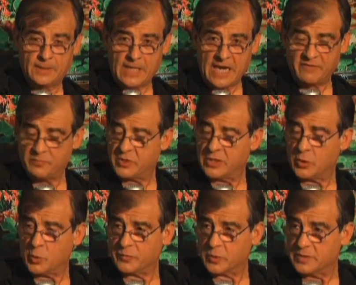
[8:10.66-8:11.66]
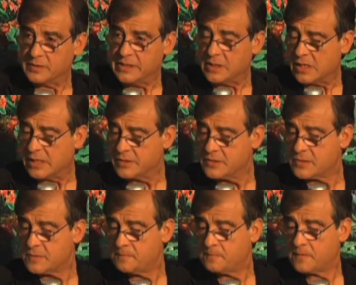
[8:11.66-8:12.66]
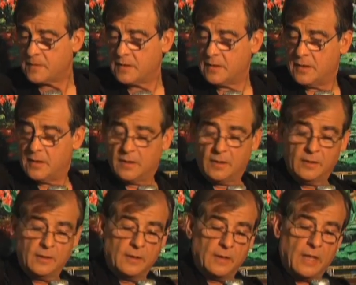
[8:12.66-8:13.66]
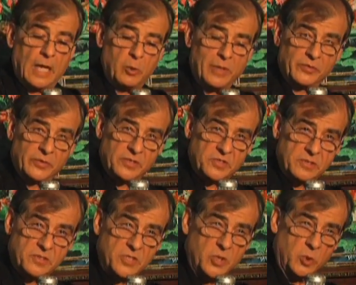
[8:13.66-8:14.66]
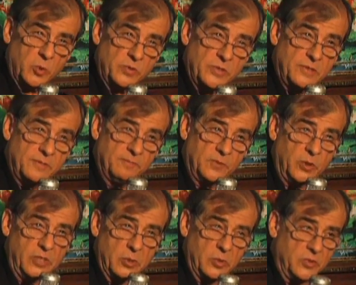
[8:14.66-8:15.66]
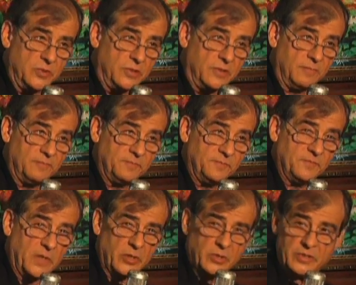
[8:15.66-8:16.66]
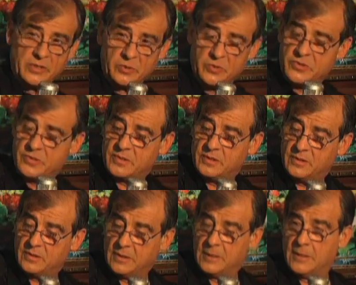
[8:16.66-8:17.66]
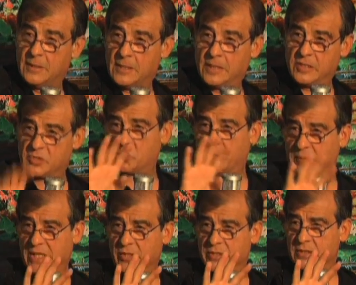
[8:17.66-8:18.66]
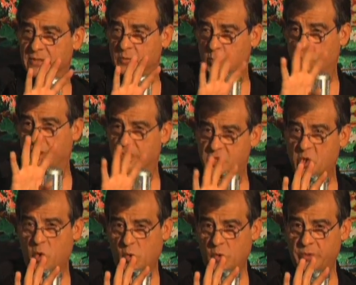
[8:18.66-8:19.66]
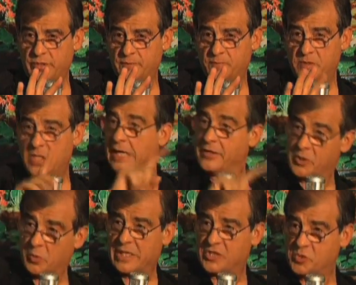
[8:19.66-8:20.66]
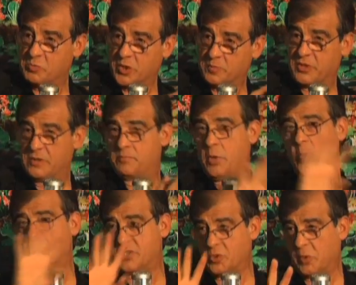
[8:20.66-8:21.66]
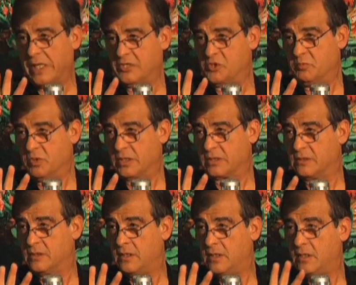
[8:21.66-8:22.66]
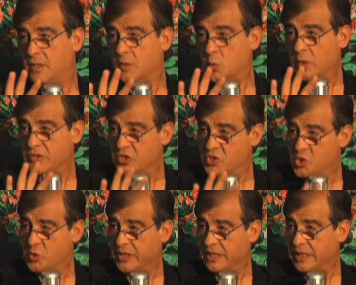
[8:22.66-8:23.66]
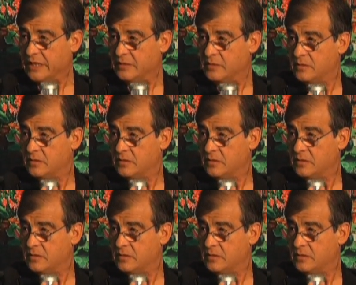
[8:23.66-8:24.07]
have been over eons. However, this is news, good news, very good news. This rebellion, we are told, not in the Urantia book, but post-Urantia book, was adjudicated.